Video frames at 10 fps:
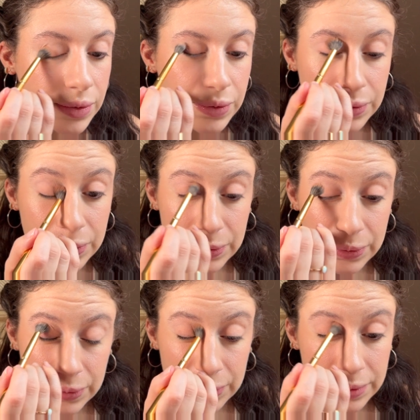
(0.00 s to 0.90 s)

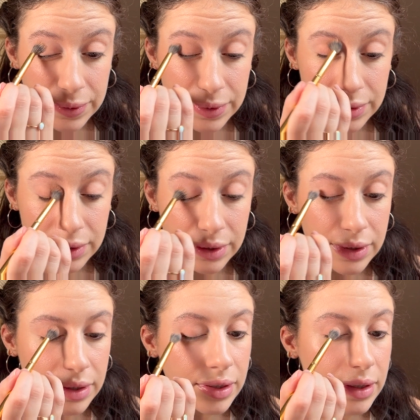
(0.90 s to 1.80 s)
Ooh,
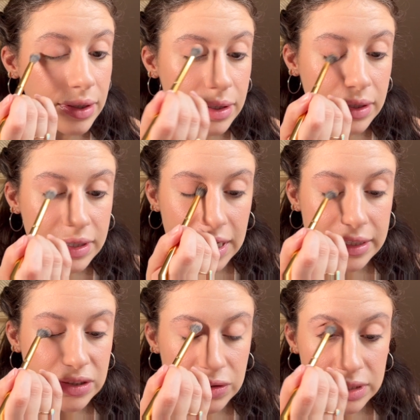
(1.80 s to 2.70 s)
that
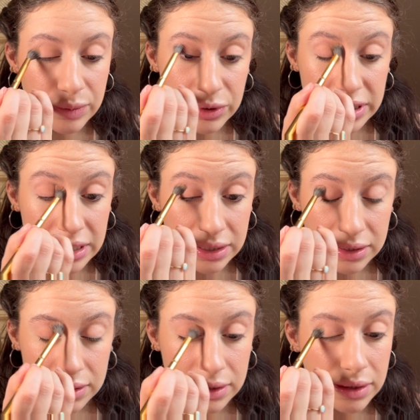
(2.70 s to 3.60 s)
is really pretty.
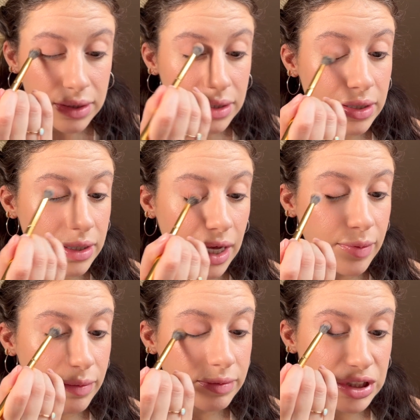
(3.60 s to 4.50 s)

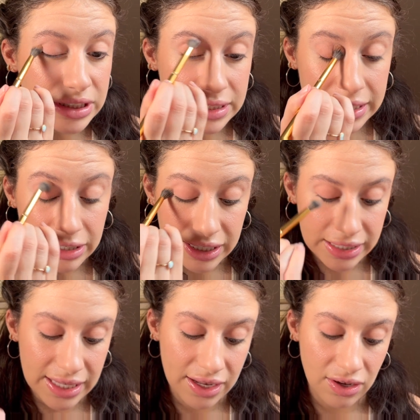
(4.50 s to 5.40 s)
I'm just
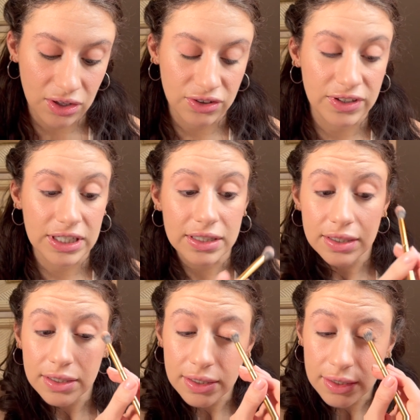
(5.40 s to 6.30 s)
layering that all over
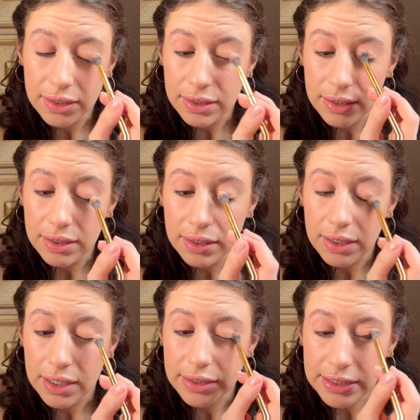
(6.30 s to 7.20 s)

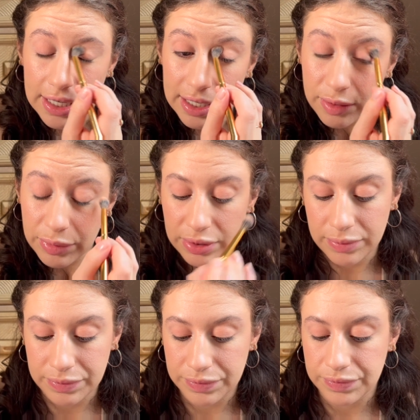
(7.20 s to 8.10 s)
on top.
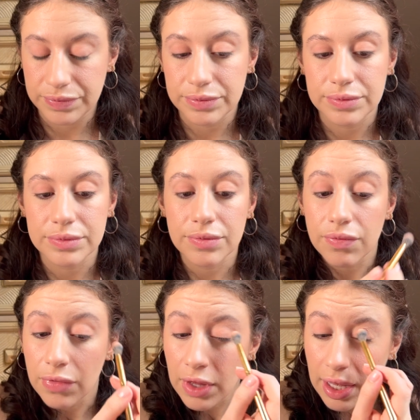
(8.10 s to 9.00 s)

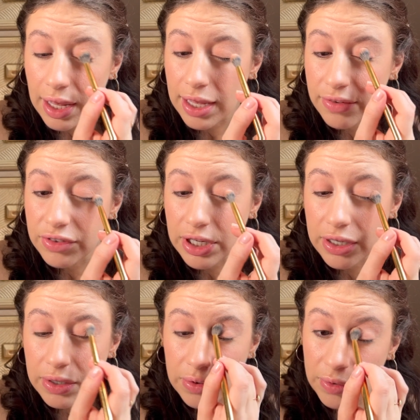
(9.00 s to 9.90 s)
I have
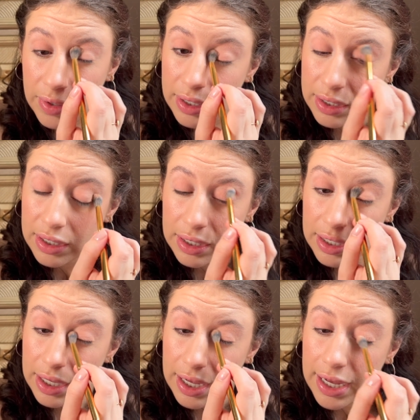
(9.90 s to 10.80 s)
no
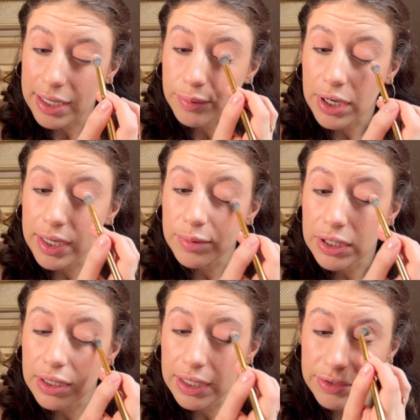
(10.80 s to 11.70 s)
eye primer
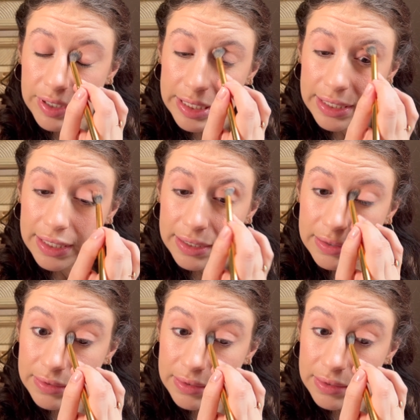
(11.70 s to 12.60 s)
on right
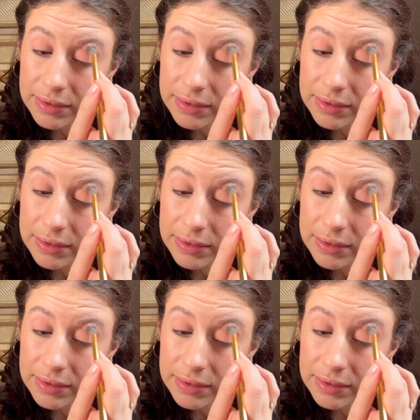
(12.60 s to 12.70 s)
now.